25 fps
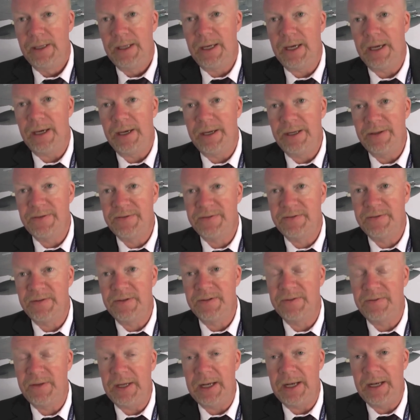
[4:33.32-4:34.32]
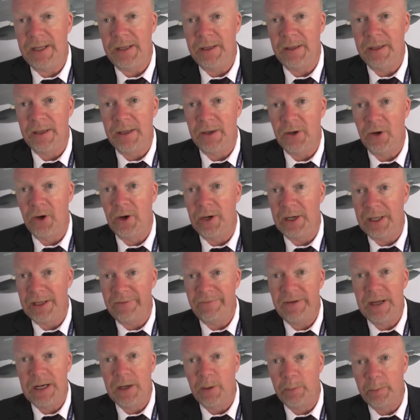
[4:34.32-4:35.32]
Yeah, it's still in early
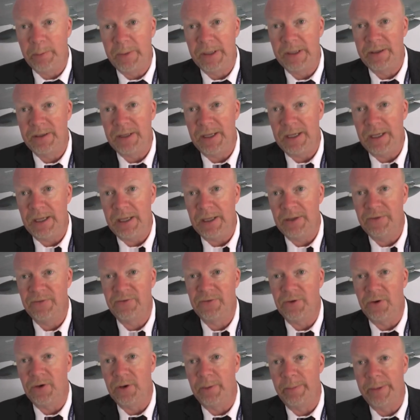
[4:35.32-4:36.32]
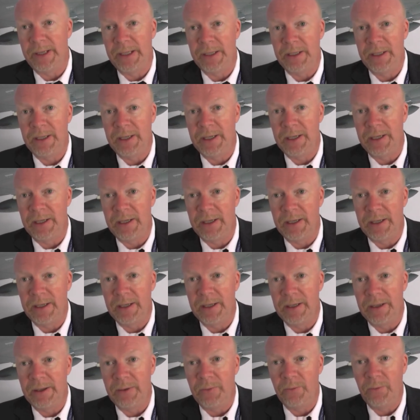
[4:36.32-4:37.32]
development in SAAB, and
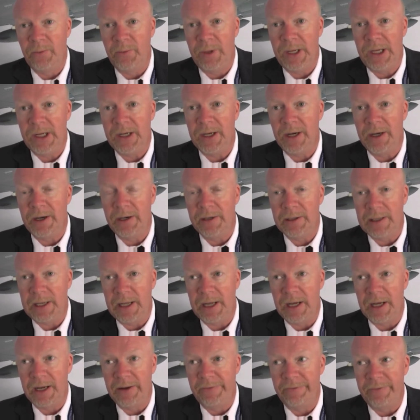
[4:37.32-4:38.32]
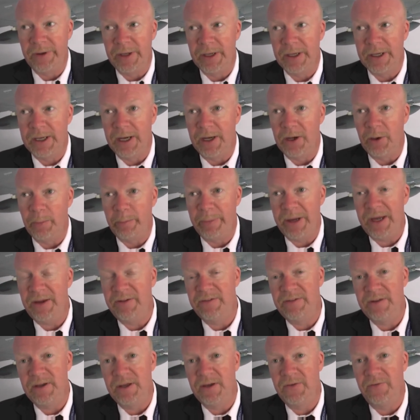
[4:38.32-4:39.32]
we currently have kind of
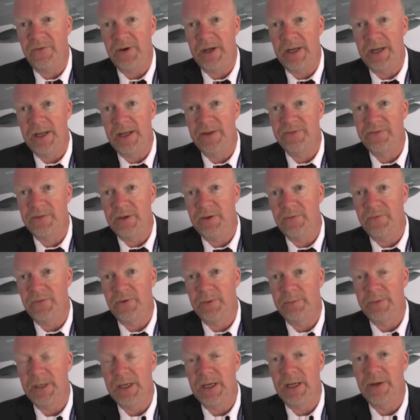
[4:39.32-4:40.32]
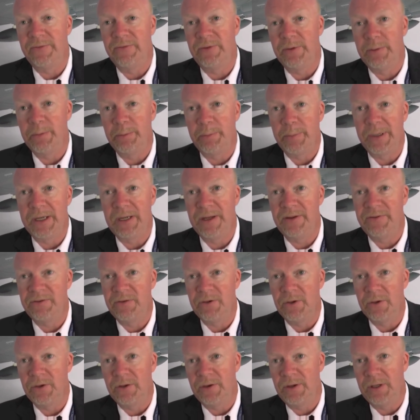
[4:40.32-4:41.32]
basic financing from the government, but it's
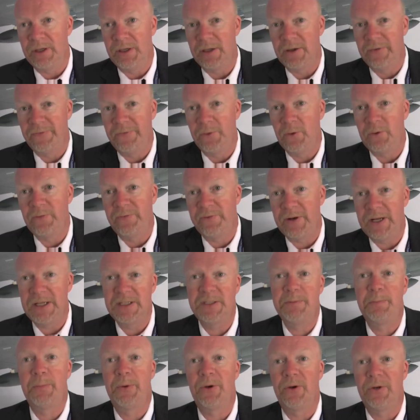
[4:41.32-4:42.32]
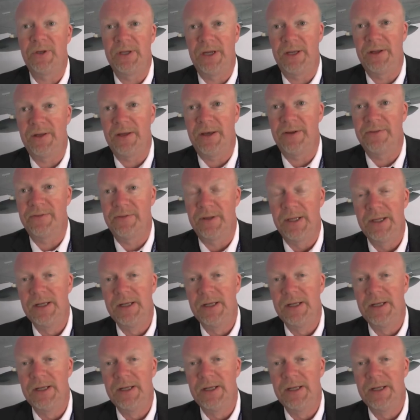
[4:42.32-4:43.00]
not a full-fledged project yet.